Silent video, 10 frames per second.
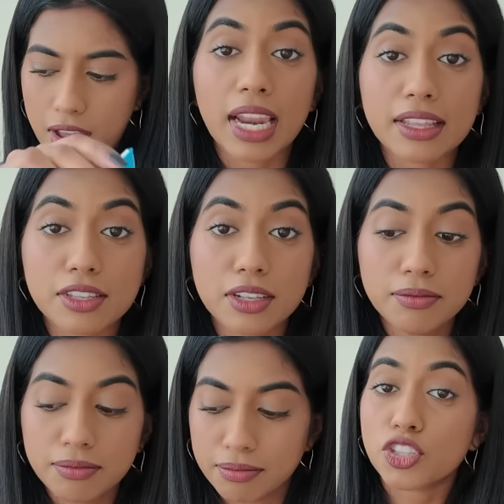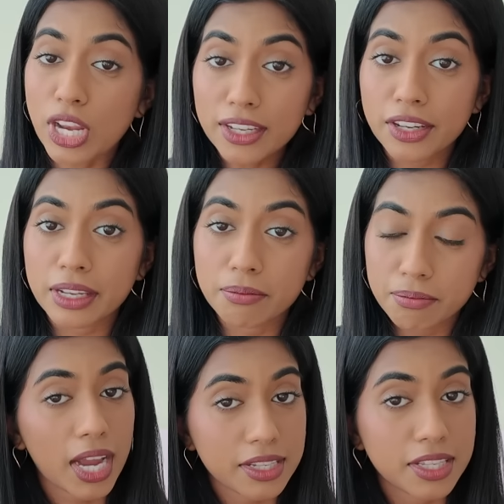Cleanser, gel cream,
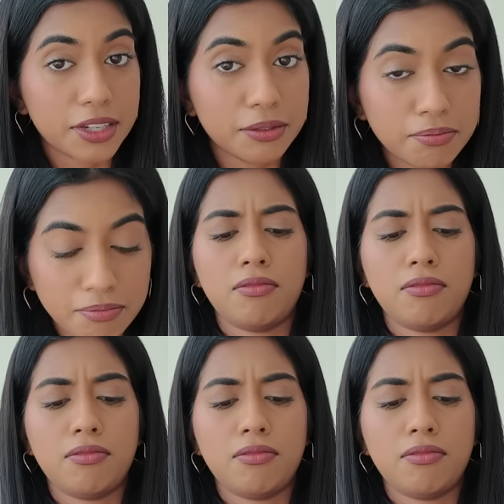eye serum,